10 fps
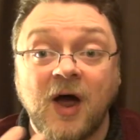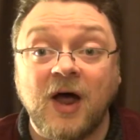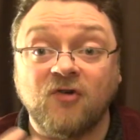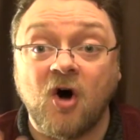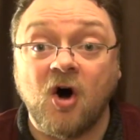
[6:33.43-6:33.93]

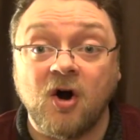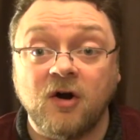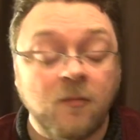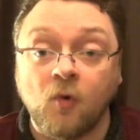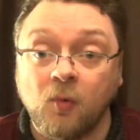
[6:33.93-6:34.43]
as
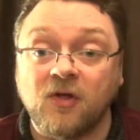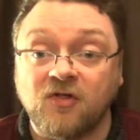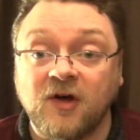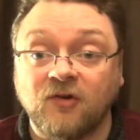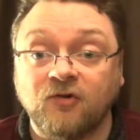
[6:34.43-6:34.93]
hard
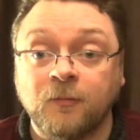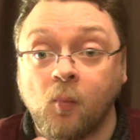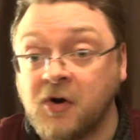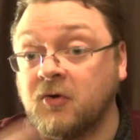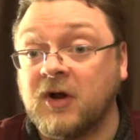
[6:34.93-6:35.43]
with this
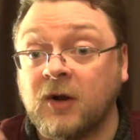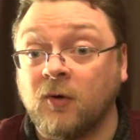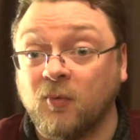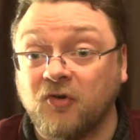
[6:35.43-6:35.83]
when you're eating it